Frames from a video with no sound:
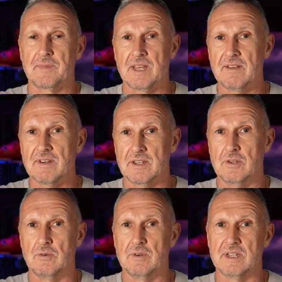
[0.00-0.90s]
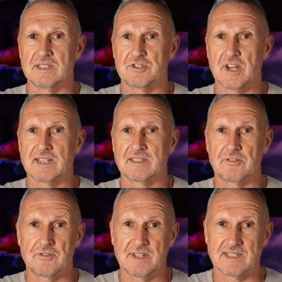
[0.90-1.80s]
even though it's just
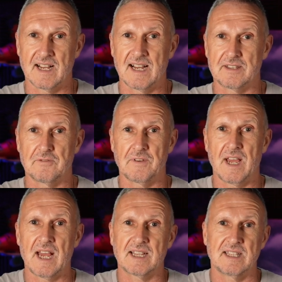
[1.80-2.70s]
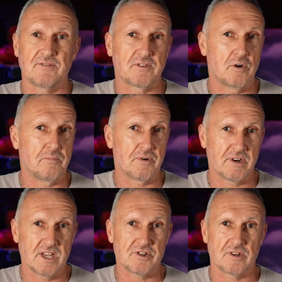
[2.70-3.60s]
a result of active
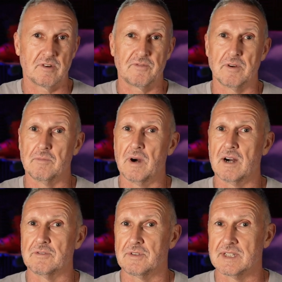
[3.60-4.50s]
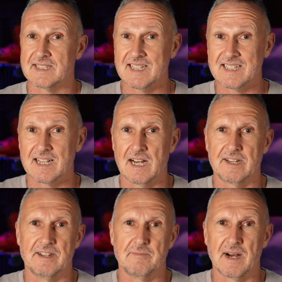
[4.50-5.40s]
cooperation of about
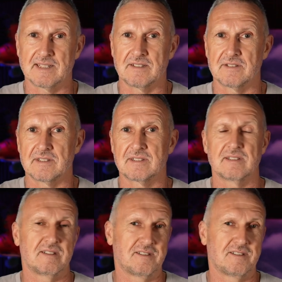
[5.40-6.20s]
600 muscles